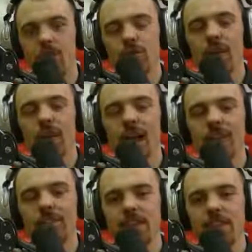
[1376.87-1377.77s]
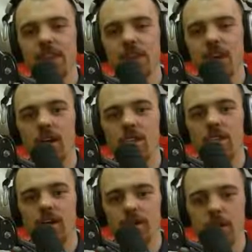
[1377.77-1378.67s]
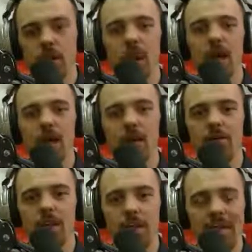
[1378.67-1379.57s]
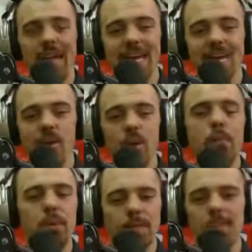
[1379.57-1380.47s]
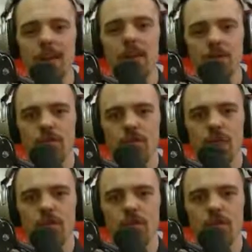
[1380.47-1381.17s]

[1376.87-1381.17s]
through the life that of the plan that we put together for